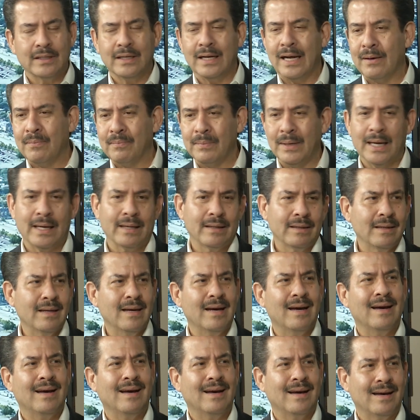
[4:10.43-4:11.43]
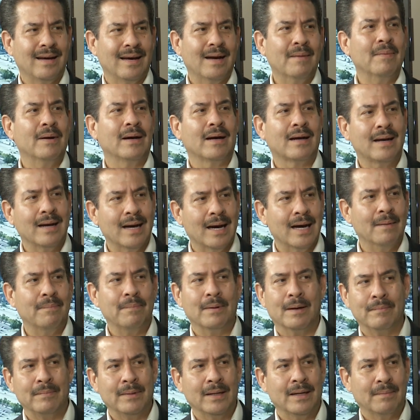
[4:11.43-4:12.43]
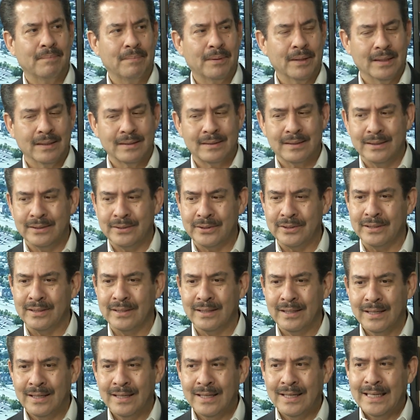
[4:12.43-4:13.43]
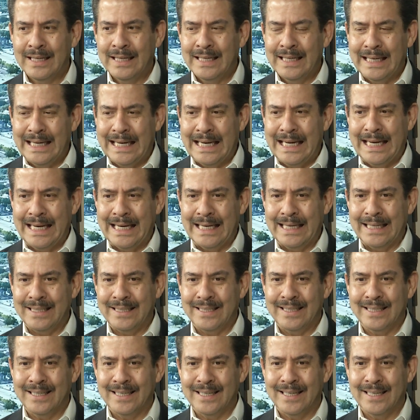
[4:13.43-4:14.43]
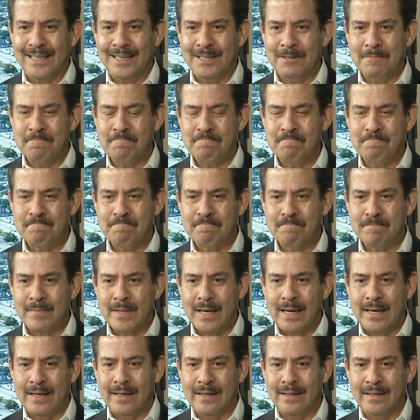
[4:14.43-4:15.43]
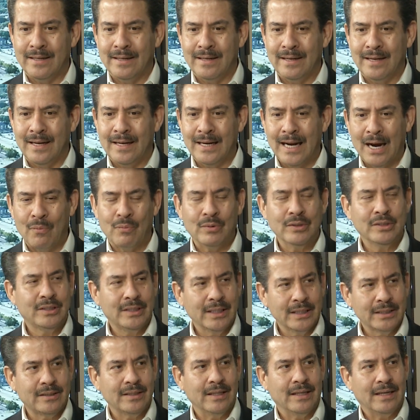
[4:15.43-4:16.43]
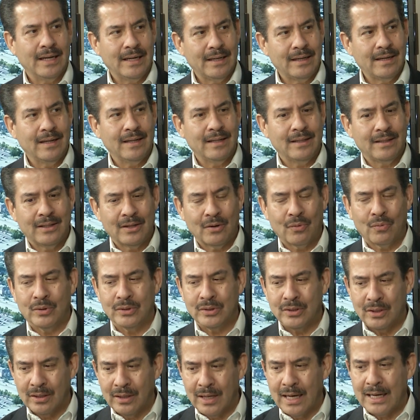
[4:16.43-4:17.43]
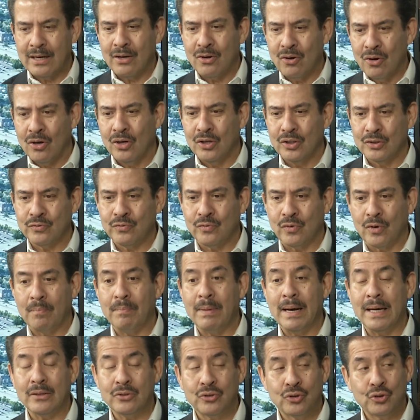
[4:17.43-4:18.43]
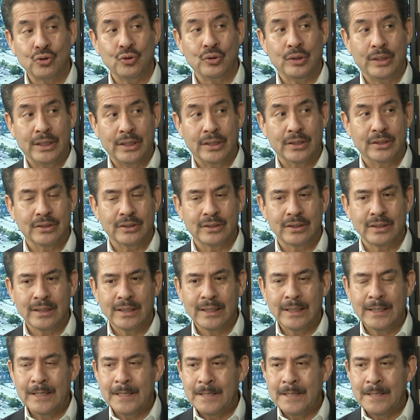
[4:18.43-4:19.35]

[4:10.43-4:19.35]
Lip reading: And I'm like, nah, I'm a cop. I'm not a politician. And I resisted it. There was a lot of calls for about 2 years.